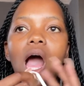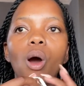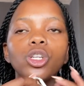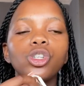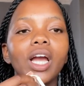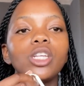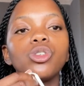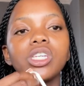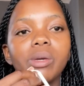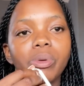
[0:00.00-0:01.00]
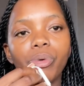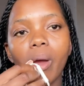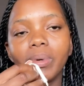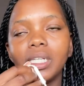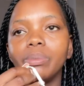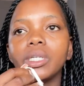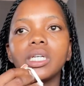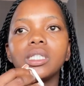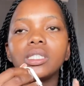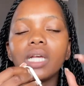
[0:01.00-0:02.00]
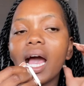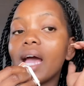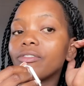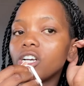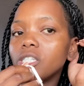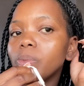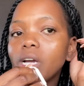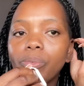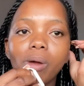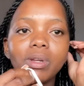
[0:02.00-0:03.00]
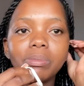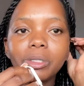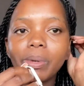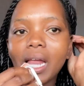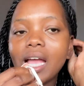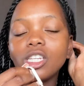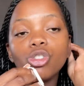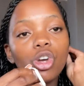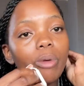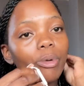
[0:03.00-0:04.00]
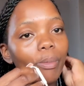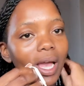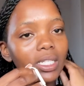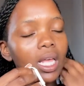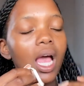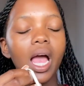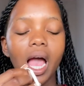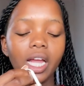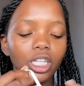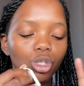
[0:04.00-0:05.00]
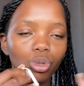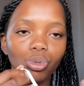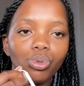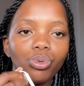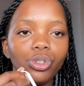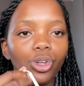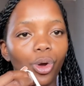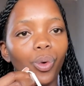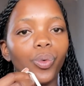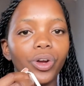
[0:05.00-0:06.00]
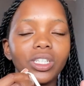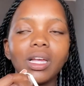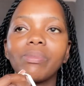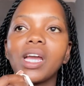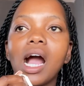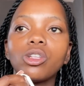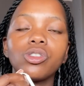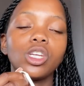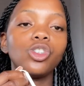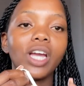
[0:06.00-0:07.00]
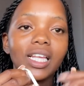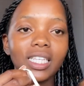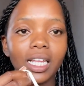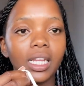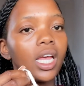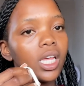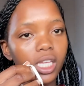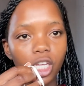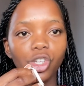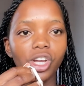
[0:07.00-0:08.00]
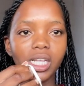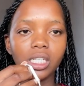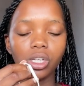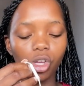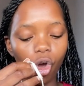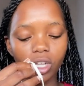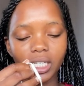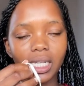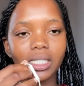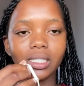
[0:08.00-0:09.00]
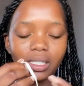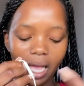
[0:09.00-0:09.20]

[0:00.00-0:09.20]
I want you guys to hear me properly, because I've got speaker problems, but I need to compromise. I need to, you know, work something out so that you guys can get your content.